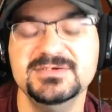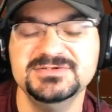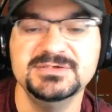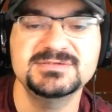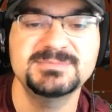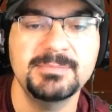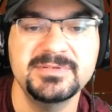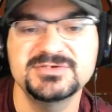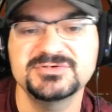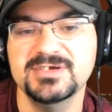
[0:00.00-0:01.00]
As you see what's pop
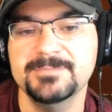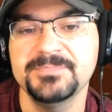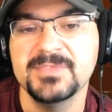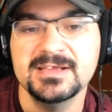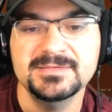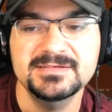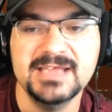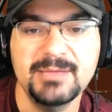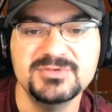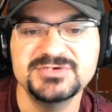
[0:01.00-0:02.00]
on the screen, the
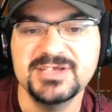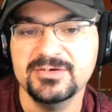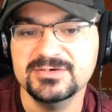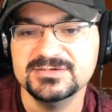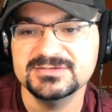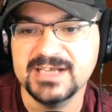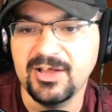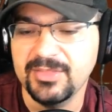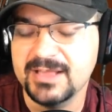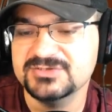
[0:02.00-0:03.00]
damage counters and
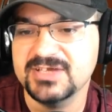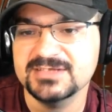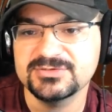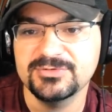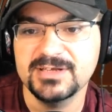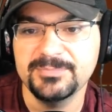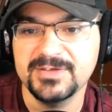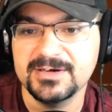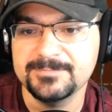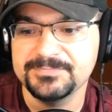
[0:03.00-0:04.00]
all that jazz going up
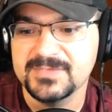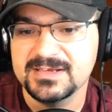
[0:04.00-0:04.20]
there.